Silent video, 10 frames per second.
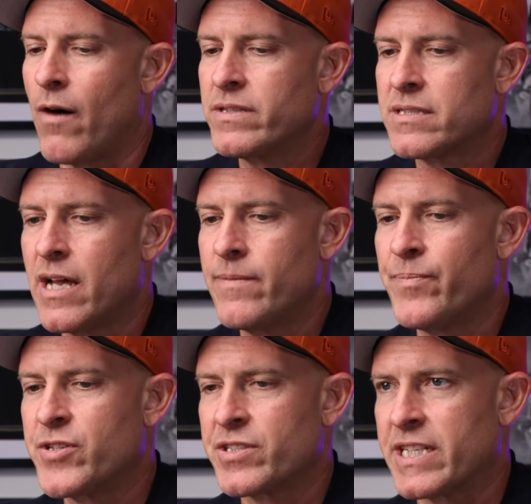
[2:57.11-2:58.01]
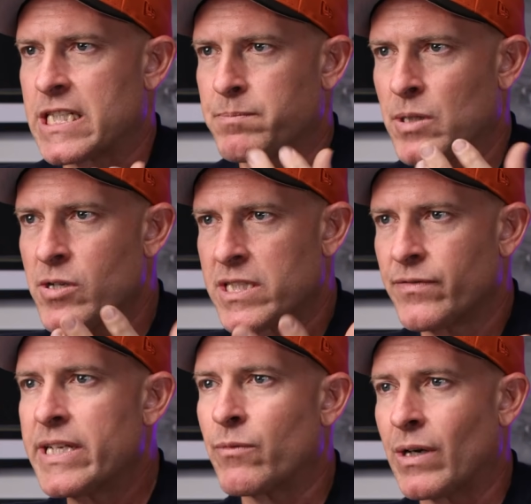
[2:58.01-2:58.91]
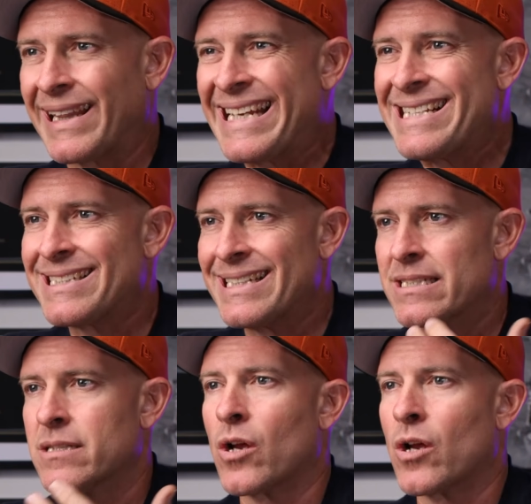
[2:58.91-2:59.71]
of a sudden just explosively releases the